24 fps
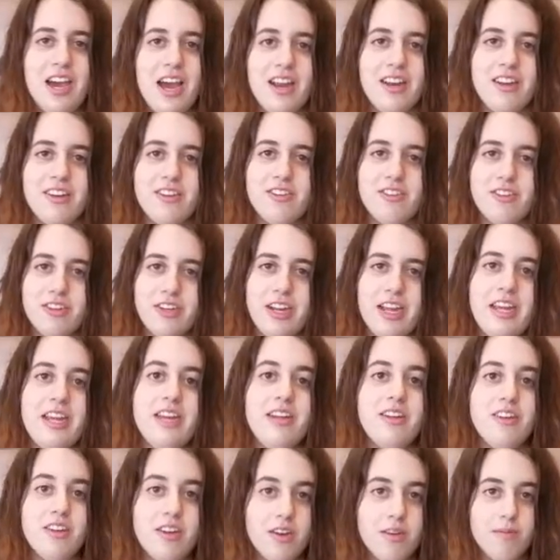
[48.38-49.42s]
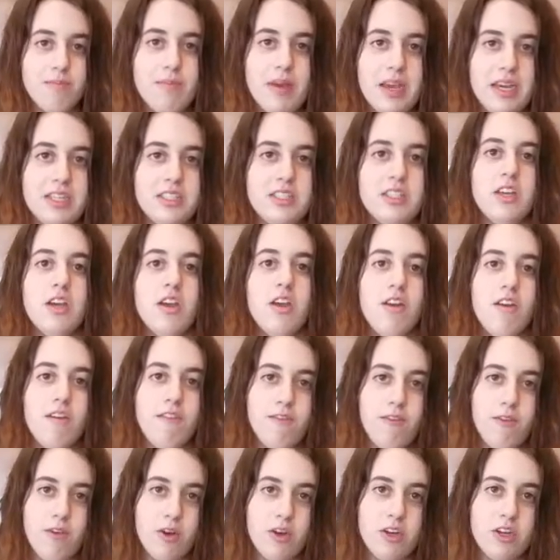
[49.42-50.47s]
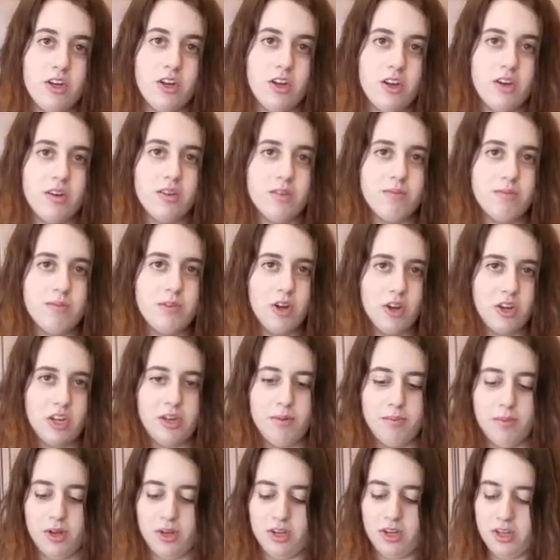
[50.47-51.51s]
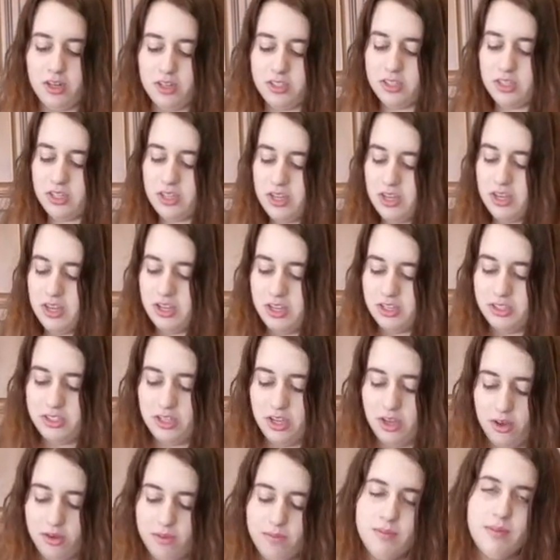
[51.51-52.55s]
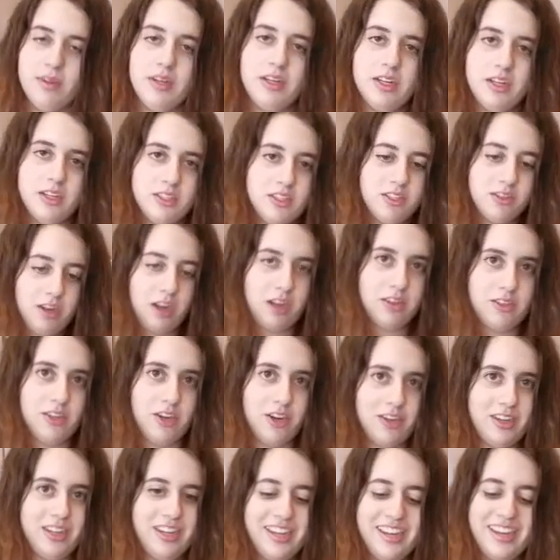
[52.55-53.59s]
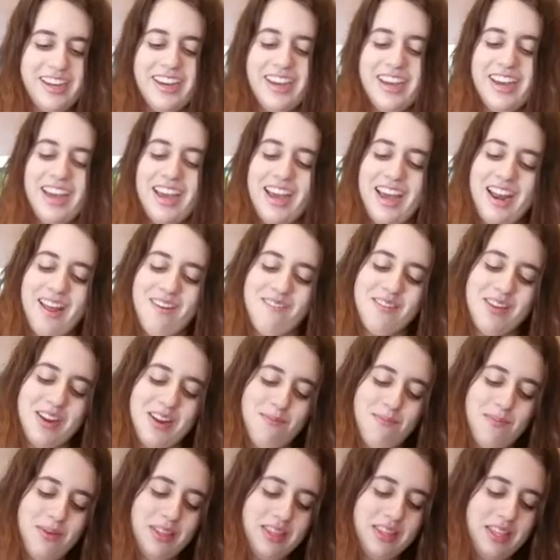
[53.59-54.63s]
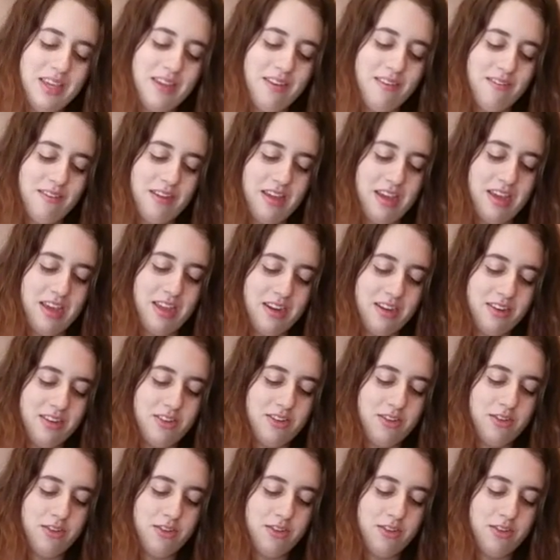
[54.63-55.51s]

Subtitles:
to create your mix for your turkey burgers. So here's the ground turkey, and I'm going to put it into the